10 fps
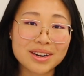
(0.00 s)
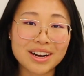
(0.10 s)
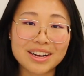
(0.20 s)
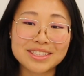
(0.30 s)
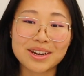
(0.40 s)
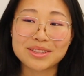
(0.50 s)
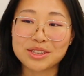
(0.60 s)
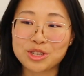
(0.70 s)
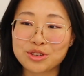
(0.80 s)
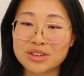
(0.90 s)
guns on
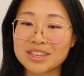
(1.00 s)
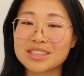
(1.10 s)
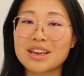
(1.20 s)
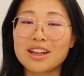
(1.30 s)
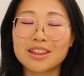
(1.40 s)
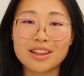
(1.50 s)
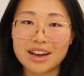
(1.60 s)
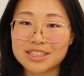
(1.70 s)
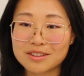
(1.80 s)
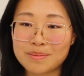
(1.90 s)
the streets,
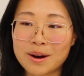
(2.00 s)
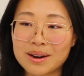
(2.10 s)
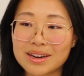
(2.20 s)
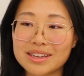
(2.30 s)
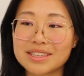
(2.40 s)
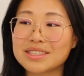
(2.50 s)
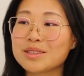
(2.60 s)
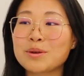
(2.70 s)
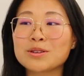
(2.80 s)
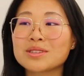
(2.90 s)
lots of parties. It's
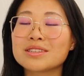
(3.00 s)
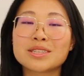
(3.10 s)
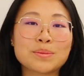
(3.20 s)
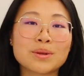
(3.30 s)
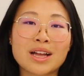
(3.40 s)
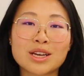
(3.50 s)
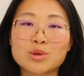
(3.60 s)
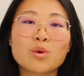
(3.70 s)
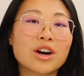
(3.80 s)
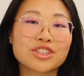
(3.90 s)
supposed to
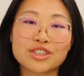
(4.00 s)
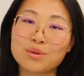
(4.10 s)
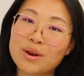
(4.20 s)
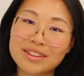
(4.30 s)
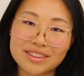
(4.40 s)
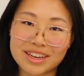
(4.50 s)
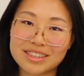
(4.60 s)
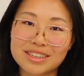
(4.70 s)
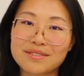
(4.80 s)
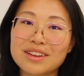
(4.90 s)
symbolize washing away the
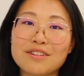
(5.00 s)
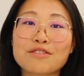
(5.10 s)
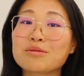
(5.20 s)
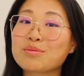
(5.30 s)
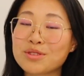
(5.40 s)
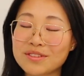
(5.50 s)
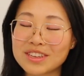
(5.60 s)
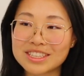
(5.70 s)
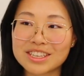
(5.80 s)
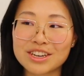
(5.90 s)
negativity from the
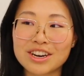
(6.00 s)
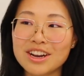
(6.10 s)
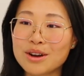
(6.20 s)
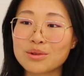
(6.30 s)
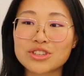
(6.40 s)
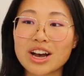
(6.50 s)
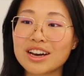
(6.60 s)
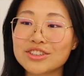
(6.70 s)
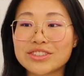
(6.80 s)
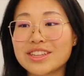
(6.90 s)
previous year, which
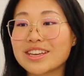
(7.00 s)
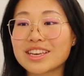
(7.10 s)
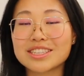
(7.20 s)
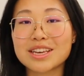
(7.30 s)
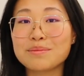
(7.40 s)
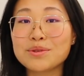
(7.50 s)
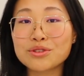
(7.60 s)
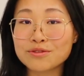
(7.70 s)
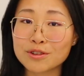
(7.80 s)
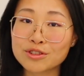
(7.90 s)
I just think is a
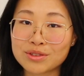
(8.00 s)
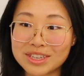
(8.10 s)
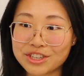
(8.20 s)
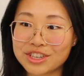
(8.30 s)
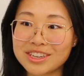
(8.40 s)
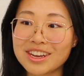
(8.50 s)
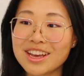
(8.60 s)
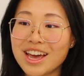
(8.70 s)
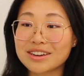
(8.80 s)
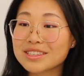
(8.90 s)
beautiful tradition.
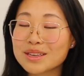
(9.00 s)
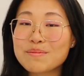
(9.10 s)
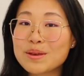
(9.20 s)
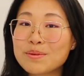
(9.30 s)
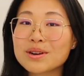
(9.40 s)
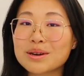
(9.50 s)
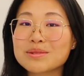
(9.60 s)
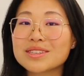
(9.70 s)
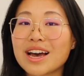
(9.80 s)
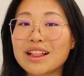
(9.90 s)
Honestly, people
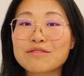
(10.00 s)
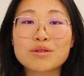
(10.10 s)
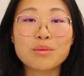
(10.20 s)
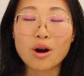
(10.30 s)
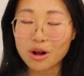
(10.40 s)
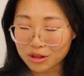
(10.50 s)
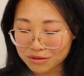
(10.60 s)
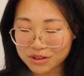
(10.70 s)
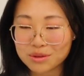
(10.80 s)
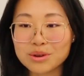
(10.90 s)
come to Thailand from all
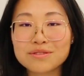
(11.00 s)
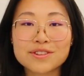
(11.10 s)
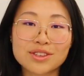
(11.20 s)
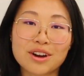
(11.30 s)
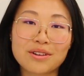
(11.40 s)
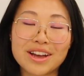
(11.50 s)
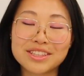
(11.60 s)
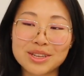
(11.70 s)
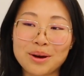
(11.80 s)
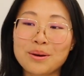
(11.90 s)
over the world for
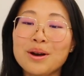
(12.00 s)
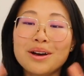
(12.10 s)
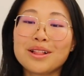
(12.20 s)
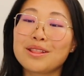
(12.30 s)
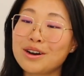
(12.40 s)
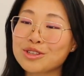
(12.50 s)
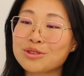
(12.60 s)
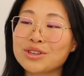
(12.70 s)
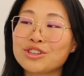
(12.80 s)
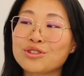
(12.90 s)
Songkran. So long story